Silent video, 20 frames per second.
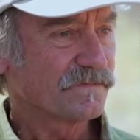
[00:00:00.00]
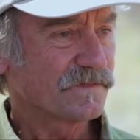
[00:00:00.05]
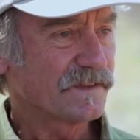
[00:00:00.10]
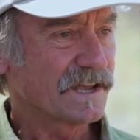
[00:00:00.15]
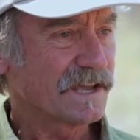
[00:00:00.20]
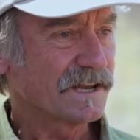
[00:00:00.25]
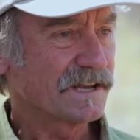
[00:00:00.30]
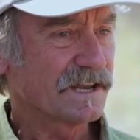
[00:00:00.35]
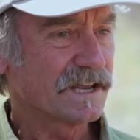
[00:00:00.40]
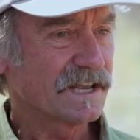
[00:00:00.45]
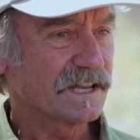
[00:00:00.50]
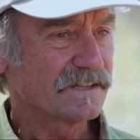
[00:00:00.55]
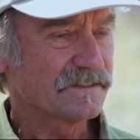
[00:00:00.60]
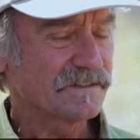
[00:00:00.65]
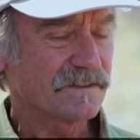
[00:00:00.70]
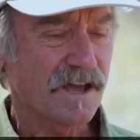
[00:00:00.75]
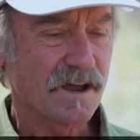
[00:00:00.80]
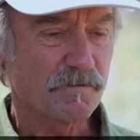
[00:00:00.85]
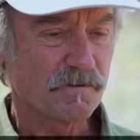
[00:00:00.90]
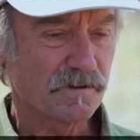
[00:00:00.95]
And it's
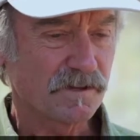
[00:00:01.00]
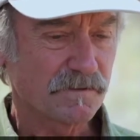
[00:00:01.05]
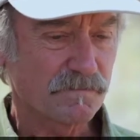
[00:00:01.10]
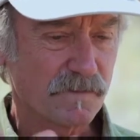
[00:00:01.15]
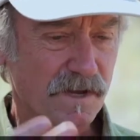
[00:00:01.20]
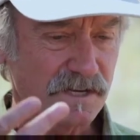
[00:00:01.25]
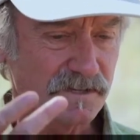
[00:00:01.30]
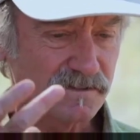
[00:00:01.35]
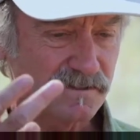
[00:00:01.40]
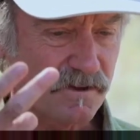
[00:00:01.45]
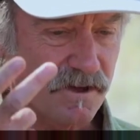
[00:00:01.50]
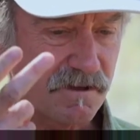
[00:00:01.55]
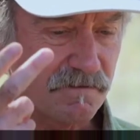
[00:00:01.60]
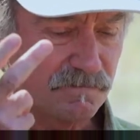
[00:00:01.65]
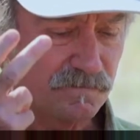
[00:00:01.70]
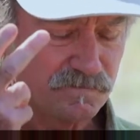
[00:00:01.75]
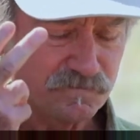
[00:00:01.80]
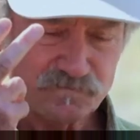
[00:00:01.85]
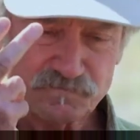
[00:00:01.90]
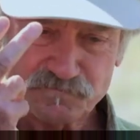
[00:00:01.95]
not really based
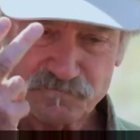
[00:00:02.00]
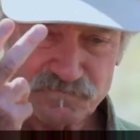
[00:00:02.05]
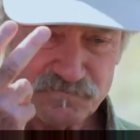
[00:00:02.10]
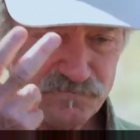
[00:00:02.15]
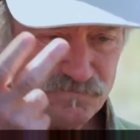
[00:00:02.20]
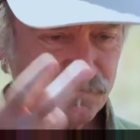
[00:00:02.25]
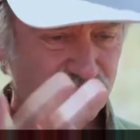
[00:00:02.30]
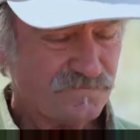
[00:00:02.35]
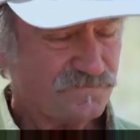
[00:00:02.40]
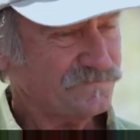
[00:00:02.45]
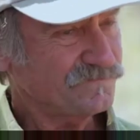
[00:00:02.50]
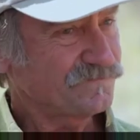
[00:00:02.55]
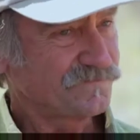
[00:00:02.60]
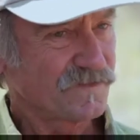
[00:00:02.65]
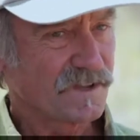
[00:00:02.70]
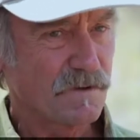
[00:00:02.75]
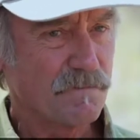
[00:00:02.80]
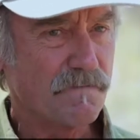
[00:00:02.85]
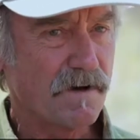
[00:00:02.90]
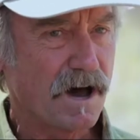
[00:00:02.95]
on
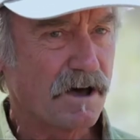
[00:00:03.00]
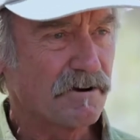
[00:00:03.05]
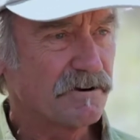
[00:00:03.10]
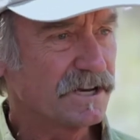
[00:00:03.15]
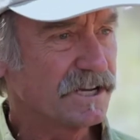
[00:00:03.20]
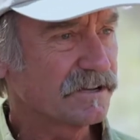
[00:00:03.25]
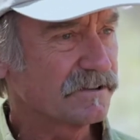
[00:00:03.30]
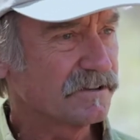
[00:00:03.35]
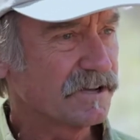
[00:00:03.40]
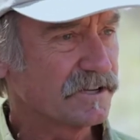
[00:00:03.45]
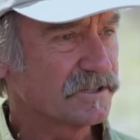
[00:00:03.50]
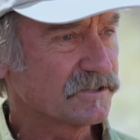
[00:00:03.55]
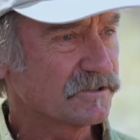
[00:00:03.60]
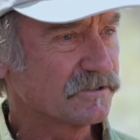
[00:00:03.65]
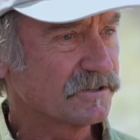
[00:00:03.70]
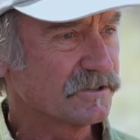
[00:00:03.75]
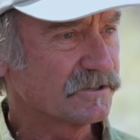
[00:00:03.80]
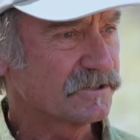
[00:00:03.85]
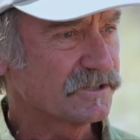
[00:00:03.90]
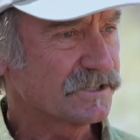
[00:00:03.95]
modern
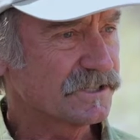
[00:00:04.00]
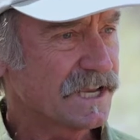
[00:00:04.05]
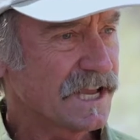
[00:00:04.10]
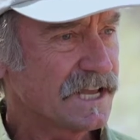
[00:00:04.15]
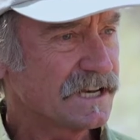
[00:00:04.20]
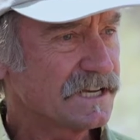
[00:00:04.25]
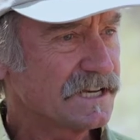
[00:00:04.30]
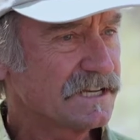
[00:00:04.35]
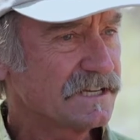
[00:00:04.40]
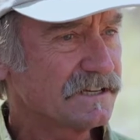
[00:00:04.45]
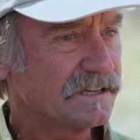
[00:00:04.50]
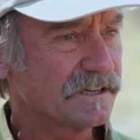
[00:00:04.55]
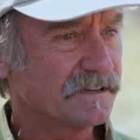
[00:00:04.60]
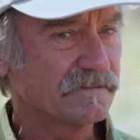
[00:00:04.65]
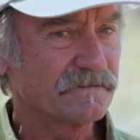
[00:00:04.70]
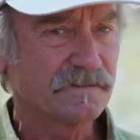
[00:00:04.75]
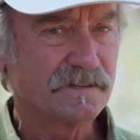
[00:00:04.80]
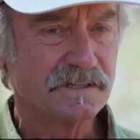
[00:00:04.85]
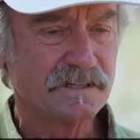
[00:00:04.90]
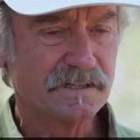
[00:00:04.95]
ecological understanding
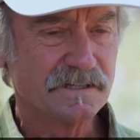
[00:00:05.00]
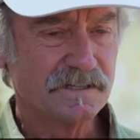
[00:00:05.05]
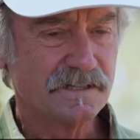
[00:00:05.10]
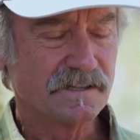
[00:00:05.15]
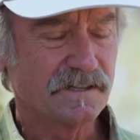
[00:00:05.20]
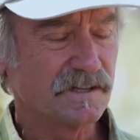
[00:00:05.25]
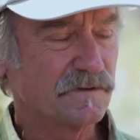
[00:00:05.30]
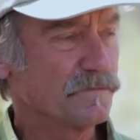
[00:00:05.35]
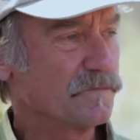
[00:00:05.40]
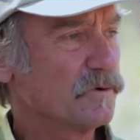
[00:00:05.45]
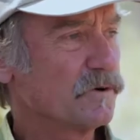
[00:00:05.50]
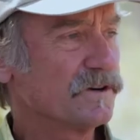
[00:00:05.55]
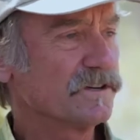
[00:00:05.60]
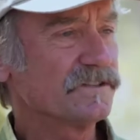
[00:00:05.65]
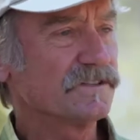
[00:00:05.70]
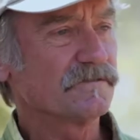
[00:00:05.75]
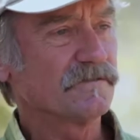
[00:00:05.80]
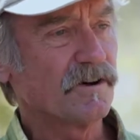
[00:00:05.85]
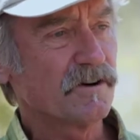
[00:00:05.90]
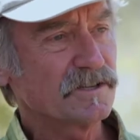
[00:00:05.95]
of the
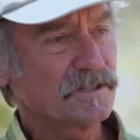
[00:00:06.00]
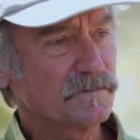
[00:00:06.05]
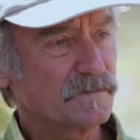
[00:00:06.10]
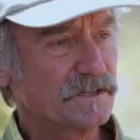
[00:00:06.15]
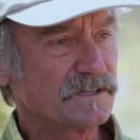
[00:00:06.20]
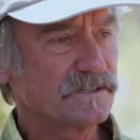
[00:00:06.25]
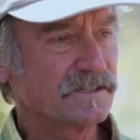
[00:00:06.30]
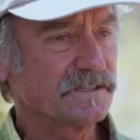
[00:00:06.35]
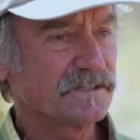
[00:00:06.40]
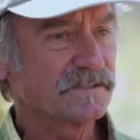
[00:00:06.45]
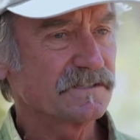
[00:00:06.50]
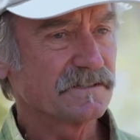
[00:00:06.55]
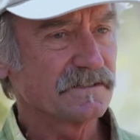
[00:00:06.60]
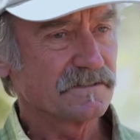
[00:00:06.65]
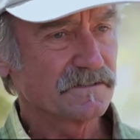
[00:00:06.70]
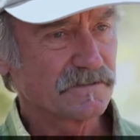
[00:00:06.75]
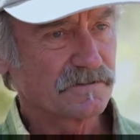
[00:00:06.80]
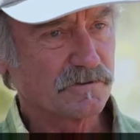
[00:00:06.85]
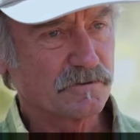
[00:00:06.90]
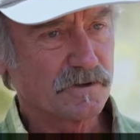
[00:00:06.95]
importance of all species
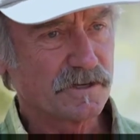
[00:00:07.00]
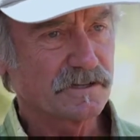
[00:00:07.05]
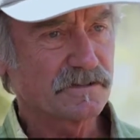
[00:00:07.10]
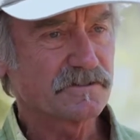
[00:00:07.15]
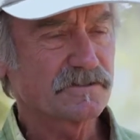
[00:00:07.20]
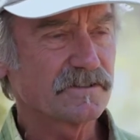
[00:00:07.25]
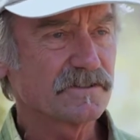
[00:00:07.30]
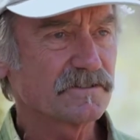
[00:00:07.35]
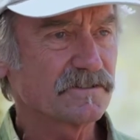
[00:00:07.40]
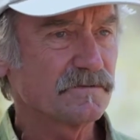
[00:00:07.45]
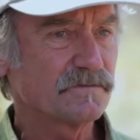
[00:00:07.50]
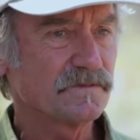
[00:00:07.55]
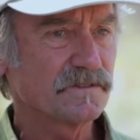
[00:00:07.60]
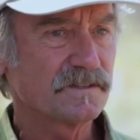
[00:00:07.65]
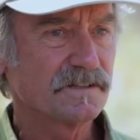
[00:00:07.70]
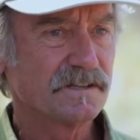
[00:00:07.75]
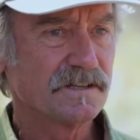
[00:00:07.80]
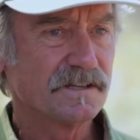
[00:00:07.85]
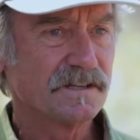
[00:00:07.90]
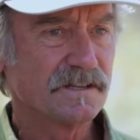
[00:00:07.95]
to
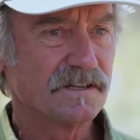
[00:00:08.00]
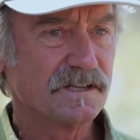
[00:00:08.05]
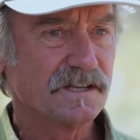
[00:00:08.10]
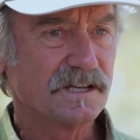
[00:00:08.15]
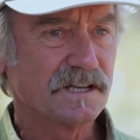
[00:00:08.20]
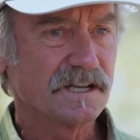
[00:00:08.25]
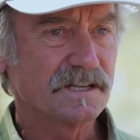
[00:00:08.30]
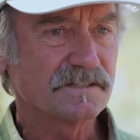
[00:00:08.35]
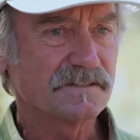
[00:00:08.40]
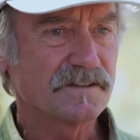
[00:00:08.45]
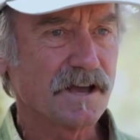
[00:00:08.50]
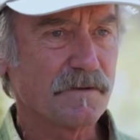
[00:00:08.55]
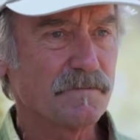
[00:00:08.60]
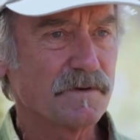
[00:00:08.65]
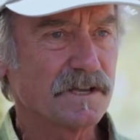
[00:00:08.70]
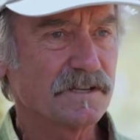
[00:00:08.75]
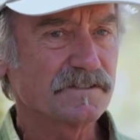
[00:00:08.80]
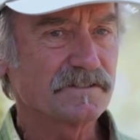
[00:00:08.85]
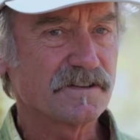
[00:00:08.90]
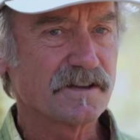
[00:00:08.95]
ecosystems. It's not
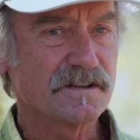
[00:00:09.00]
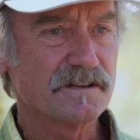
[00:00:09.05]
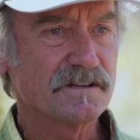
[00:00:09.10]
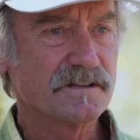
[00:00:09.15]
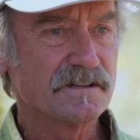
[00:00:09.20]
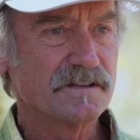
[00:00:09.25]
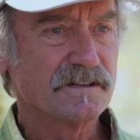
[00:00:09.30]
based on